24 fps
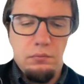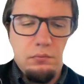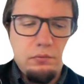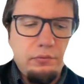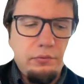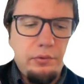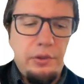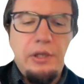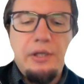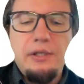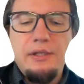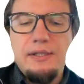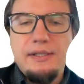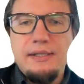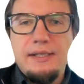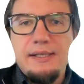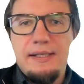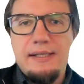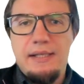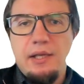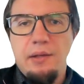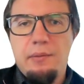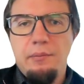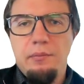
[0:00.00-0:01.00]
We need
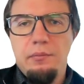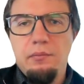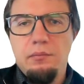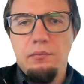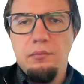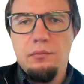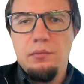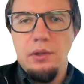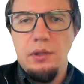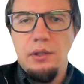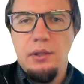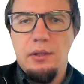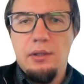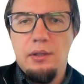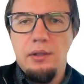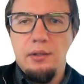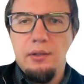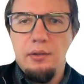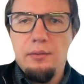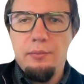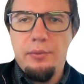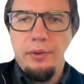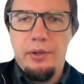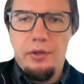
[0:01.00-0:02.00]
system
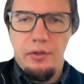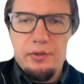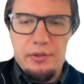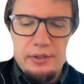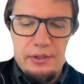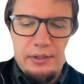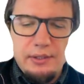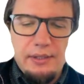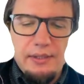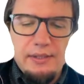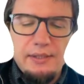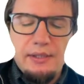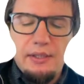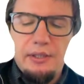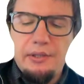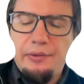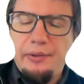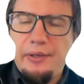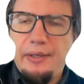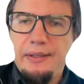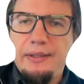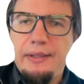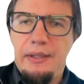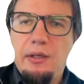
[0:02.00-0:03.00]
because it's here
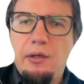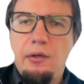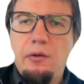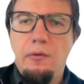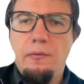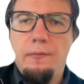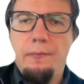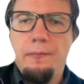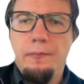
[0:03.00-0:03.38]
and there.